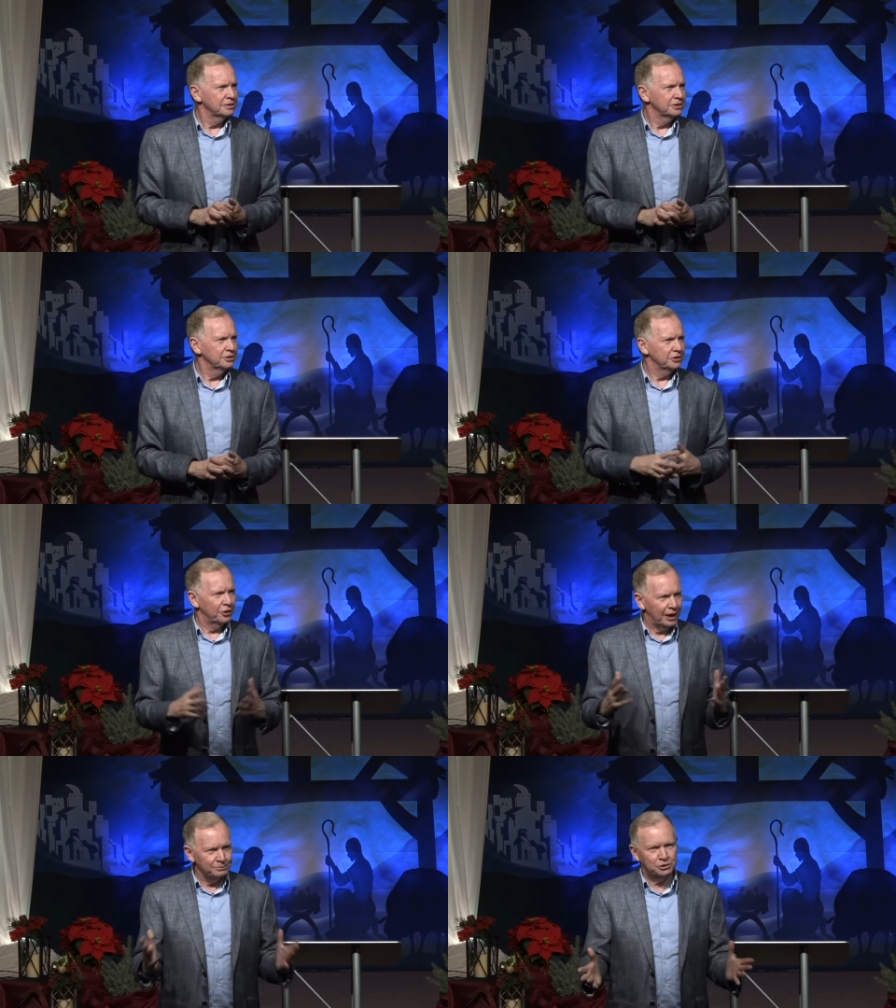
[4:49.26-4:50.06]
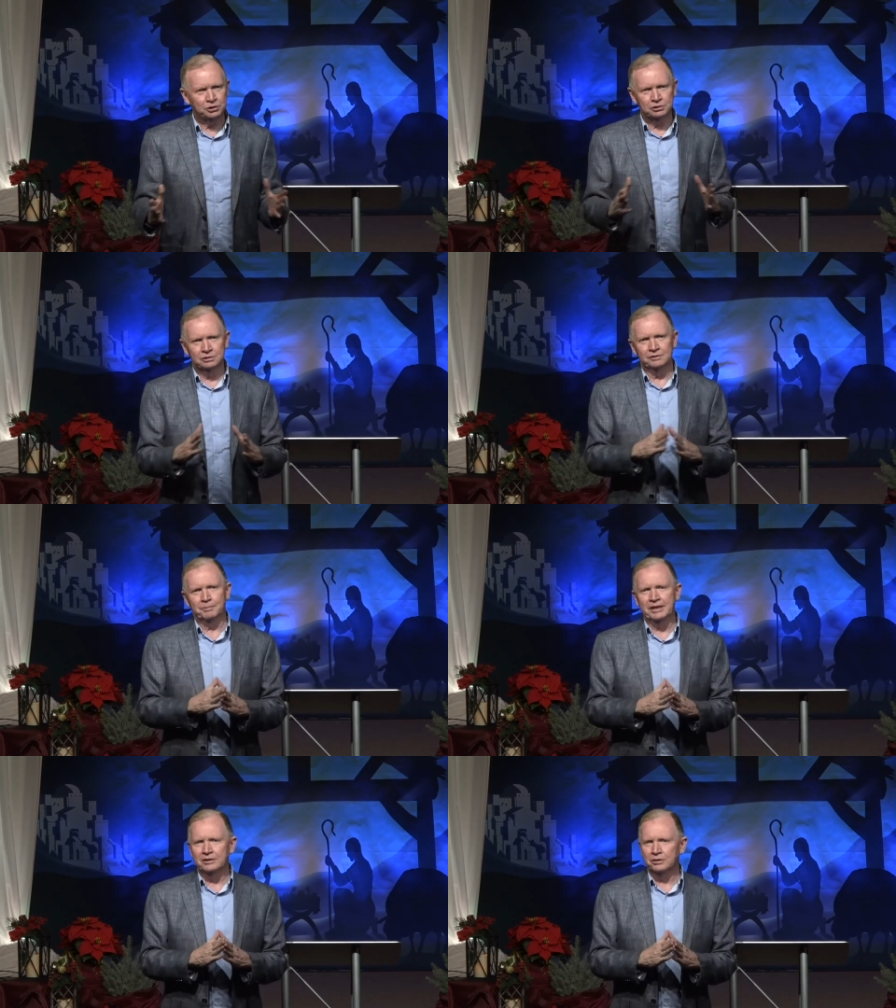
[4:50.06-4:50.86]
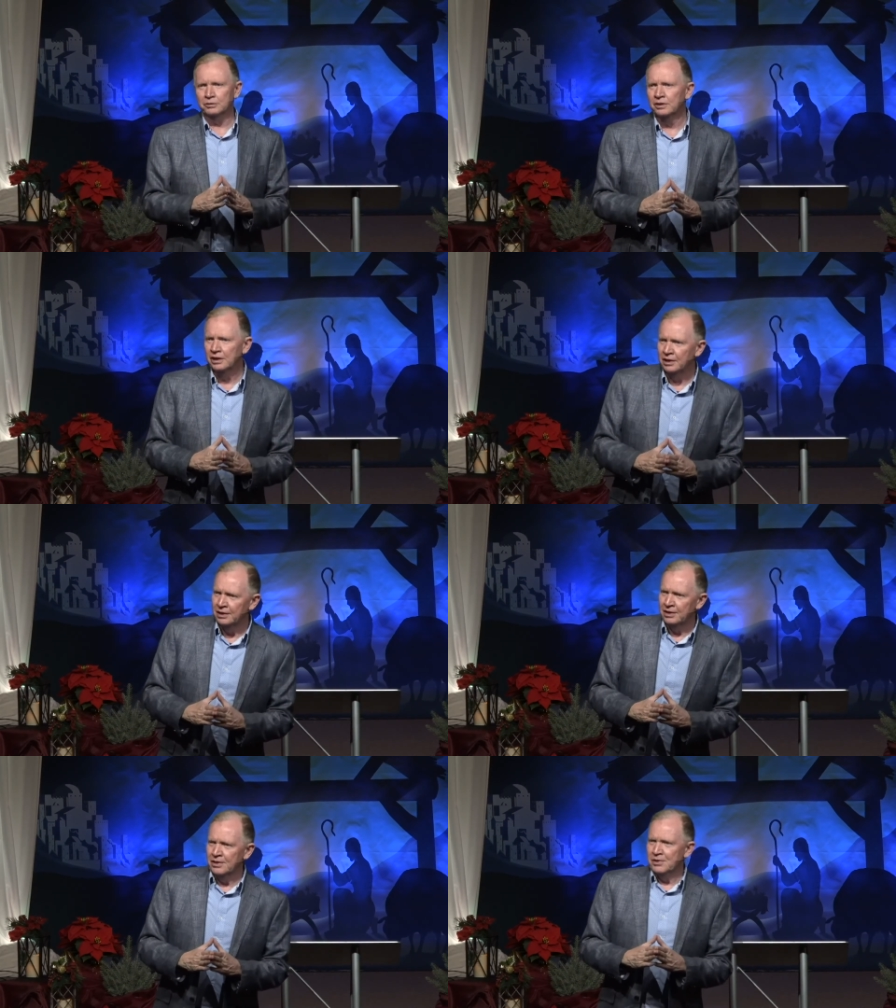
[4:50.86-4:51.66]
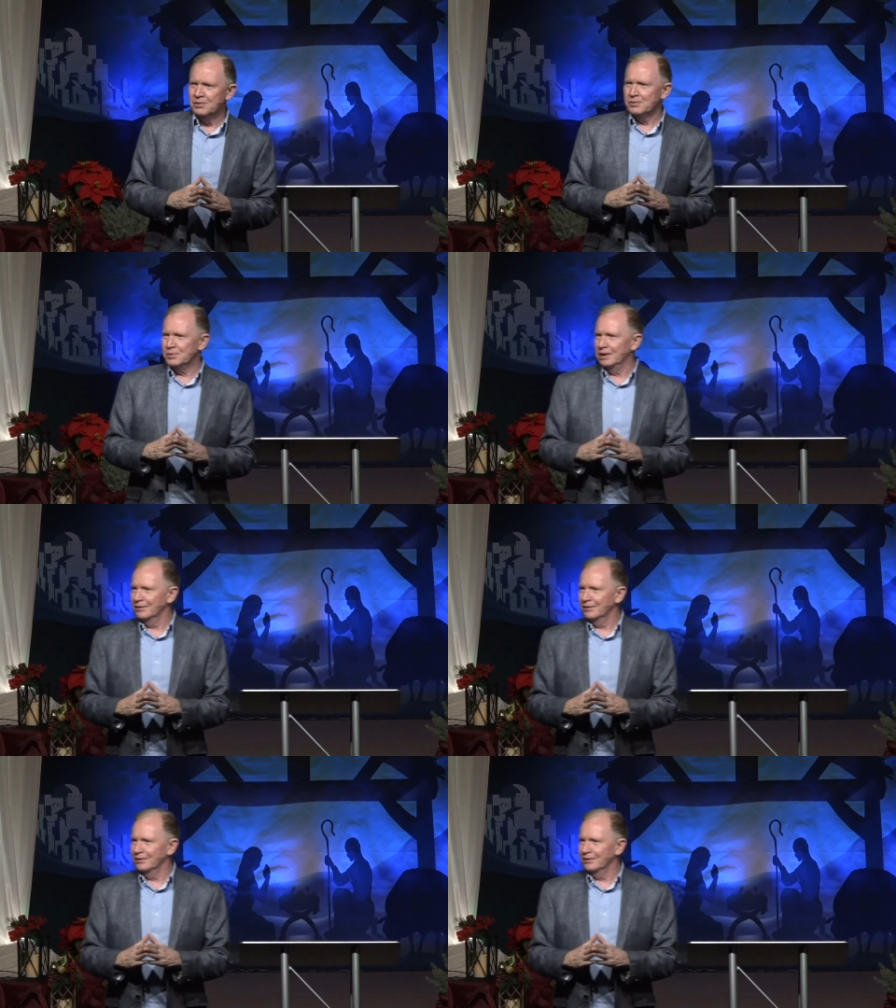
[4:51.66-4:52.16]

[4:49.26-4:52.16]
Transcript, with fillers: You know, I'm sure if Peter would have